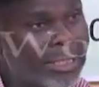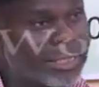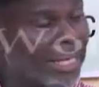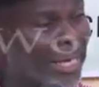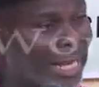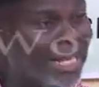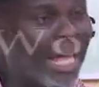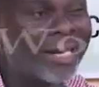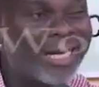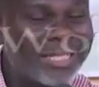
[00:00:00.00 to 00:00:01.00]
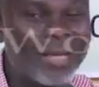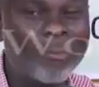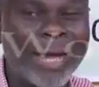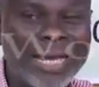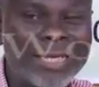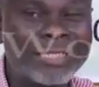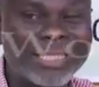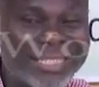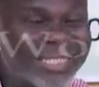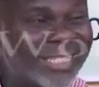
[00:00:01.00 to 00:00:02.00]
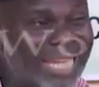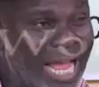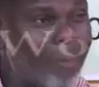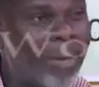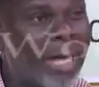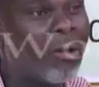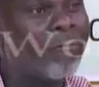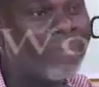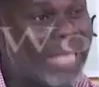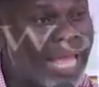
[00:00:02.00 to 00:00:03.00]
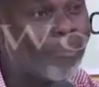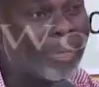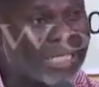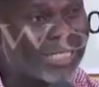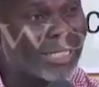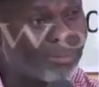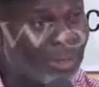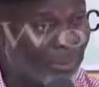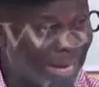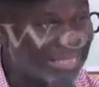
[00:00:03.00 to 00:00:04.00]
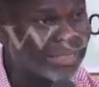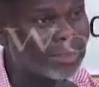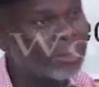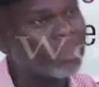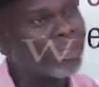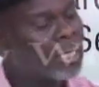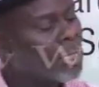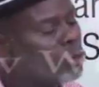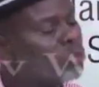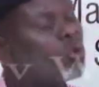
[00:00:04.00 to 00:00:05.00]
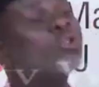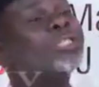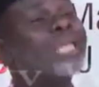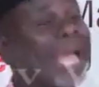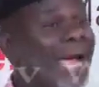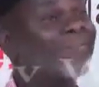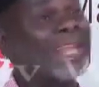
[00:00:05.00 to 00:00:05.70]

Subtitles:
is a letter written by the chairman of the APC, the party, to see, after